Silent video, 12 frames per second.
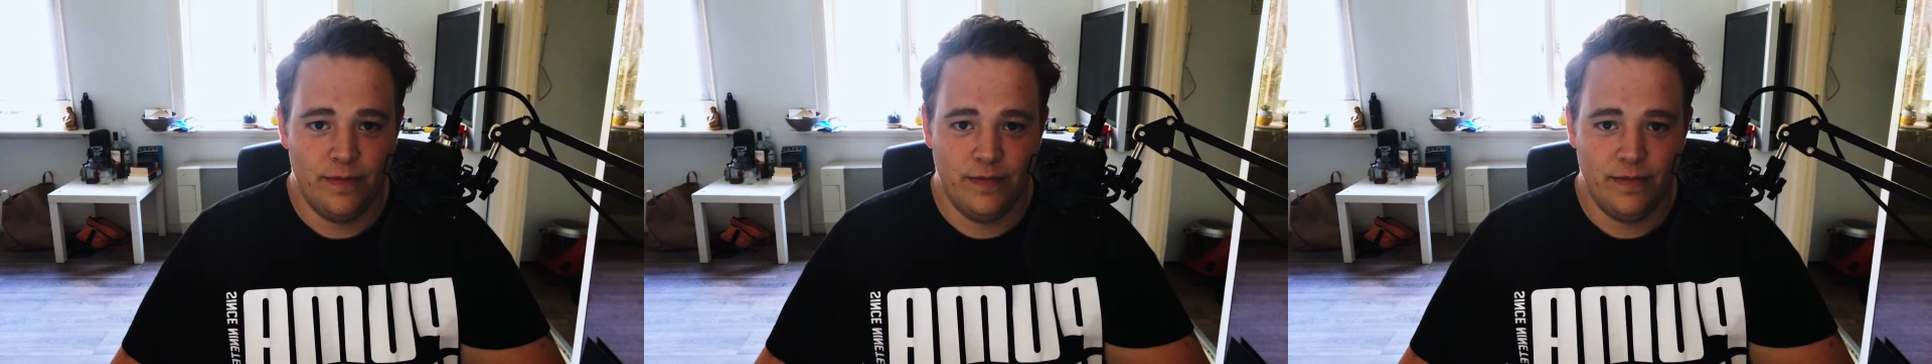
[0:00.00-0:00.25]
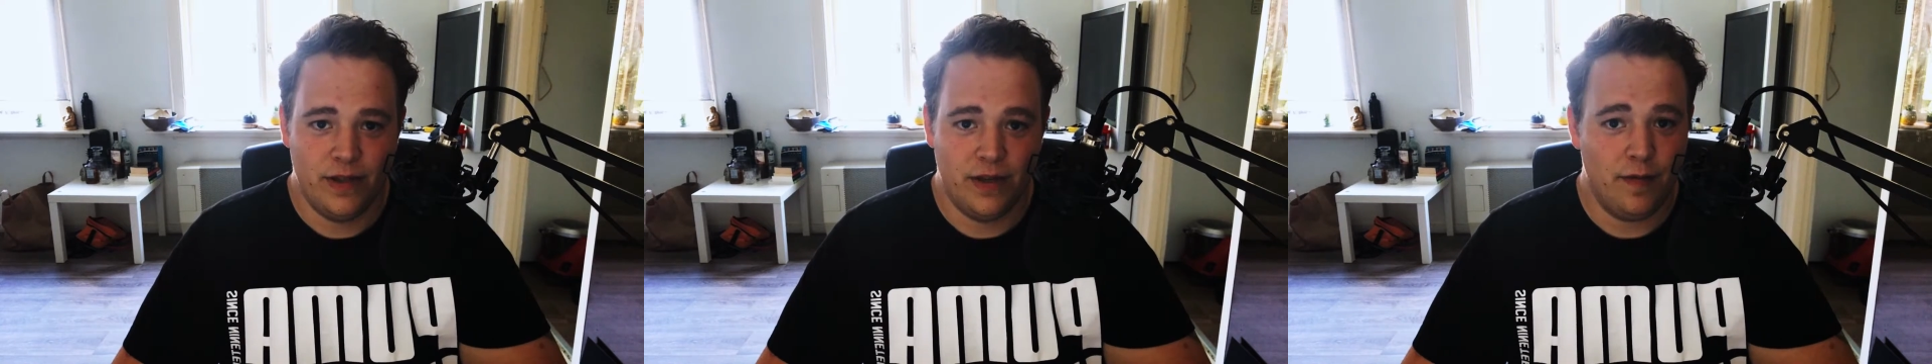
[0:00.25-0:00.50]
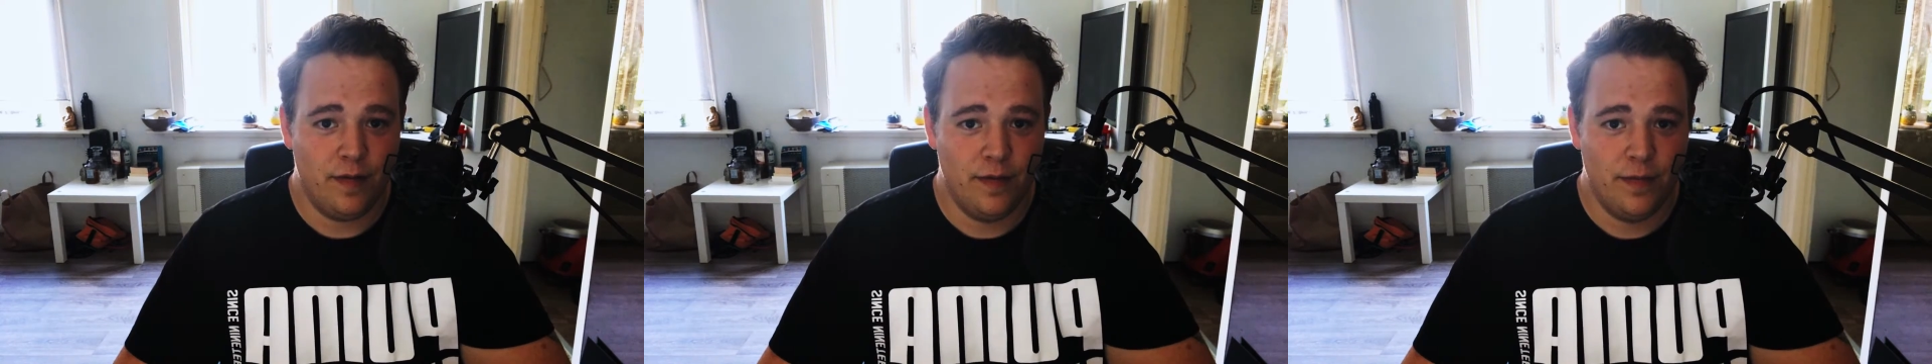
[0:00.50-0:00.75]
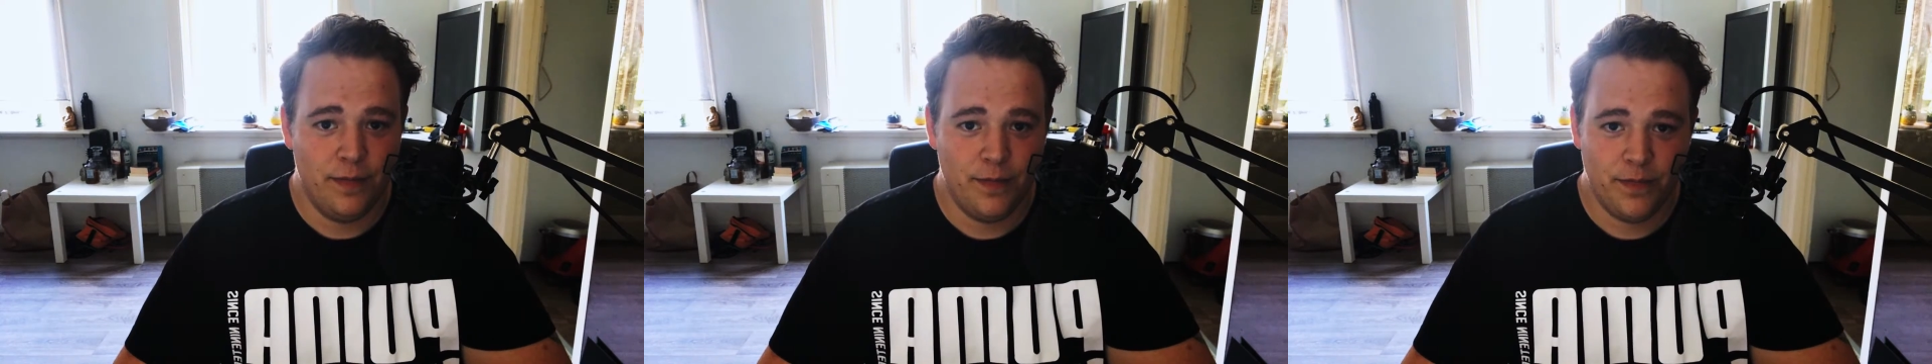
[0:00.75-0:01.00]
stuff,
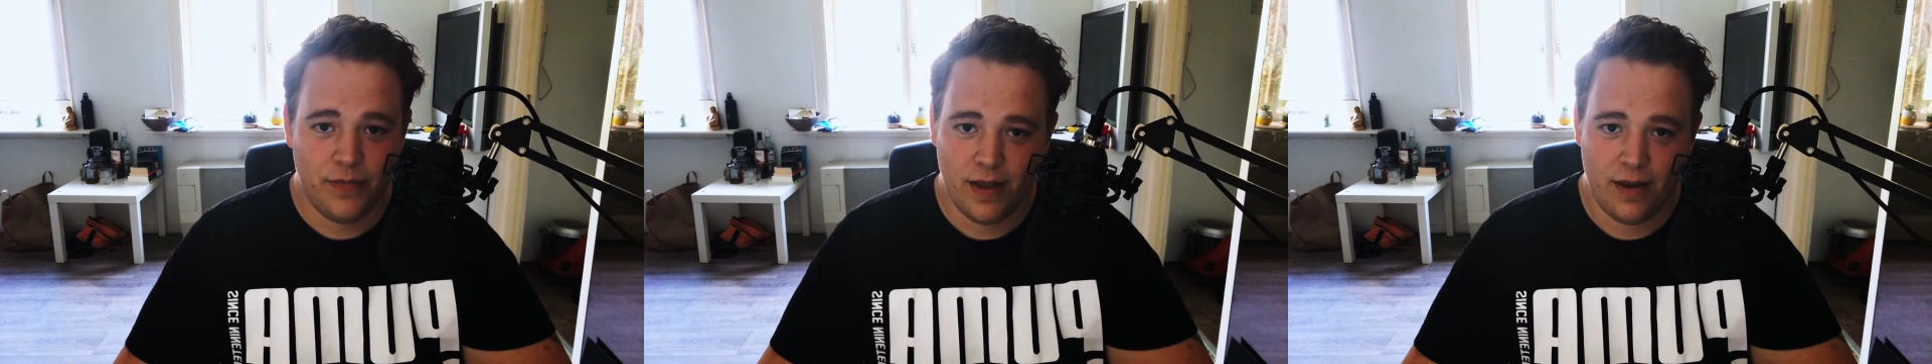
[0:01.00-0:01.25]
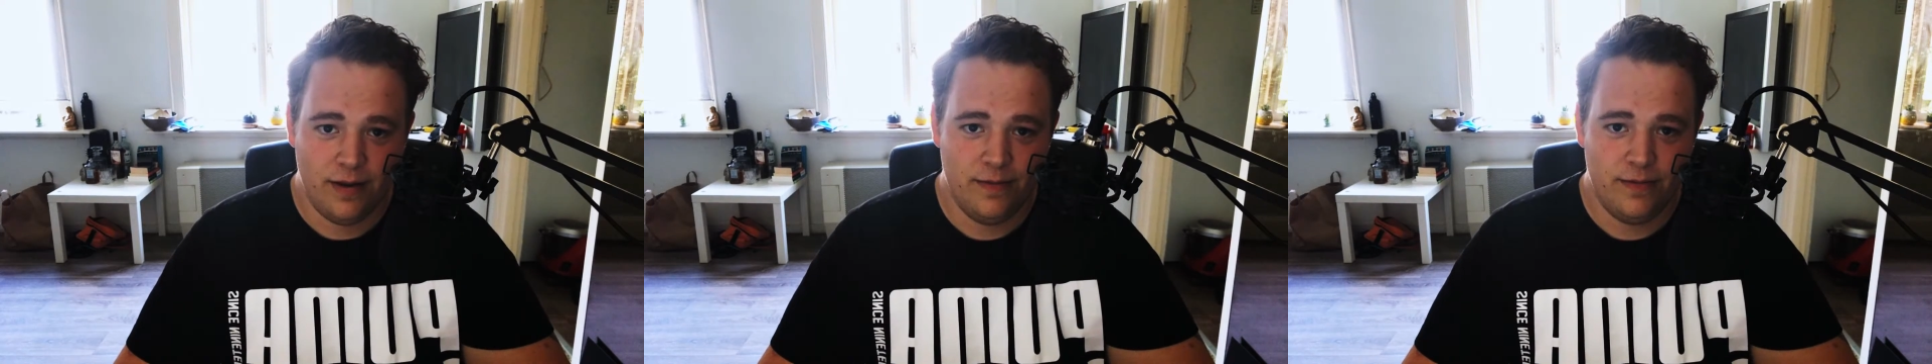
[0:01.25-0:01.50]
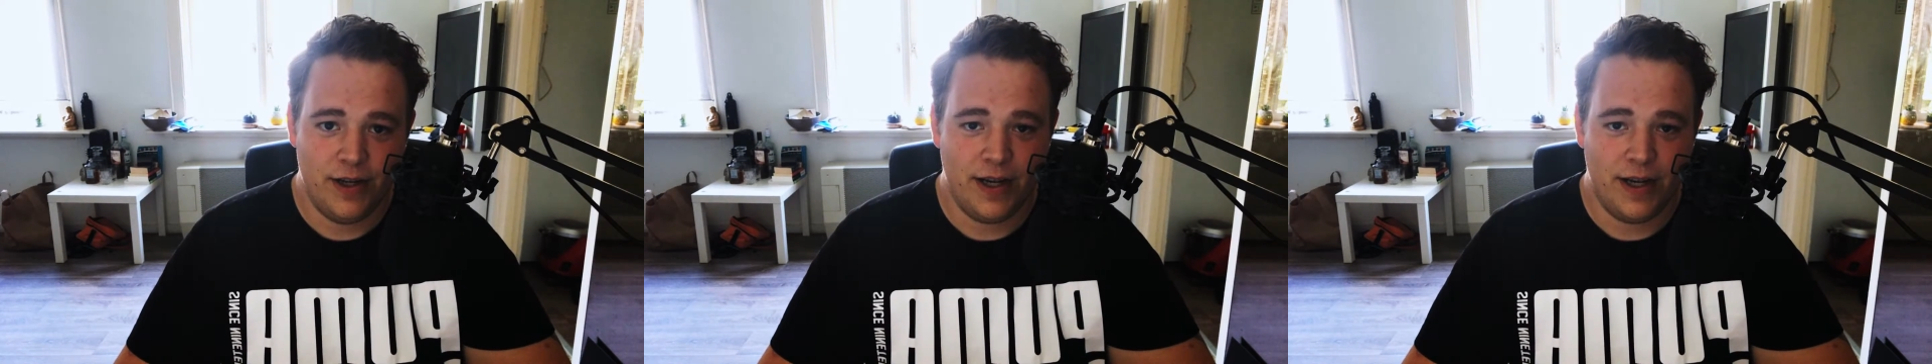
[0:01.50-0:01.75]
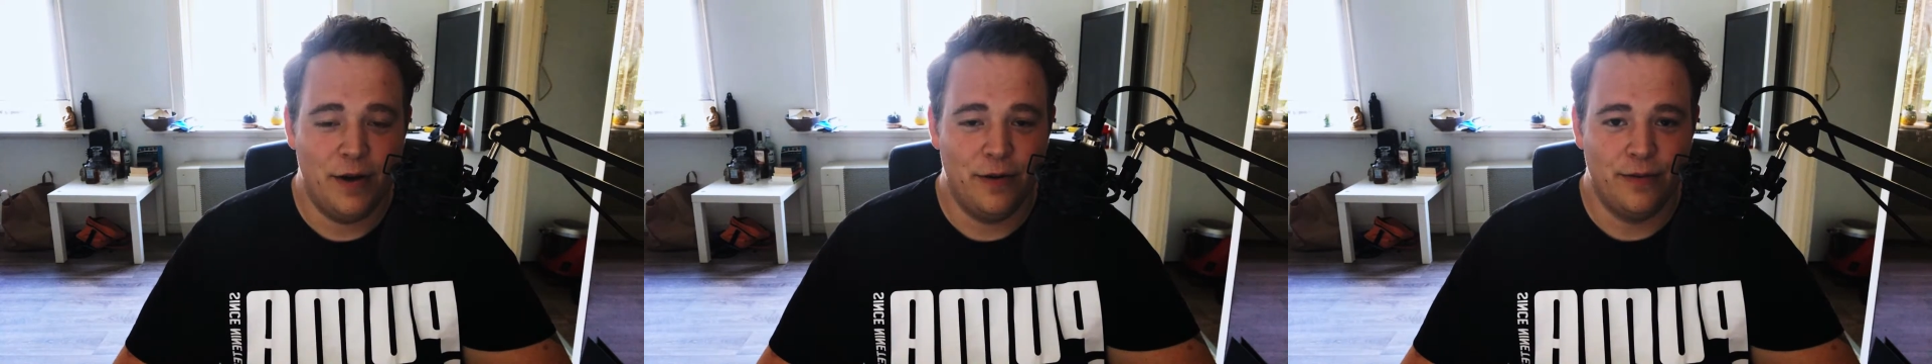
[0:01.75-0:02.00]
check
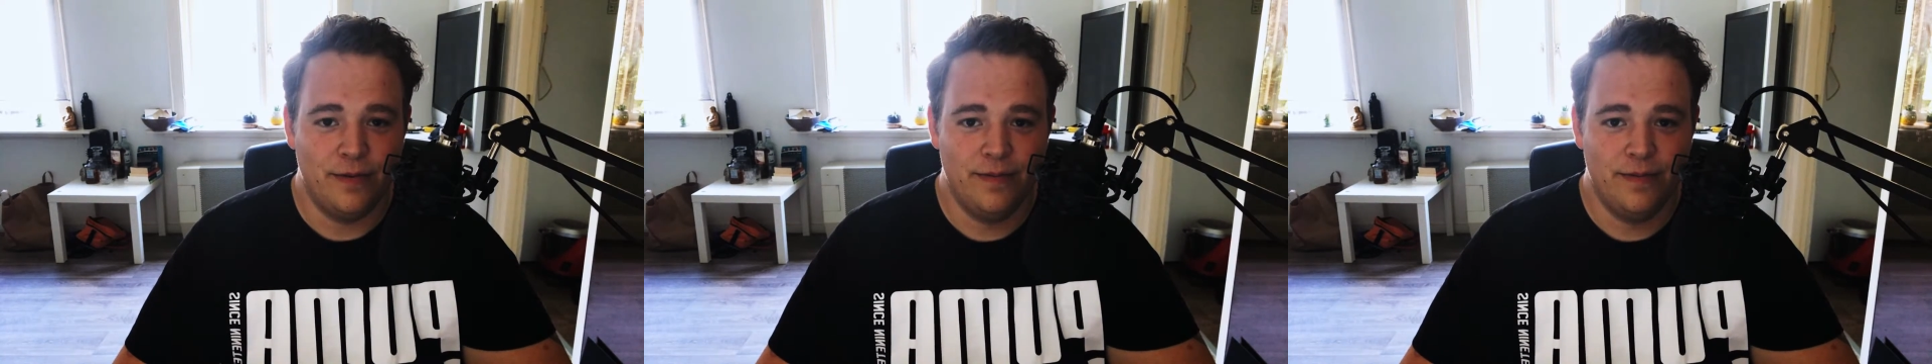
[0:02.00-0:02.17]
him out.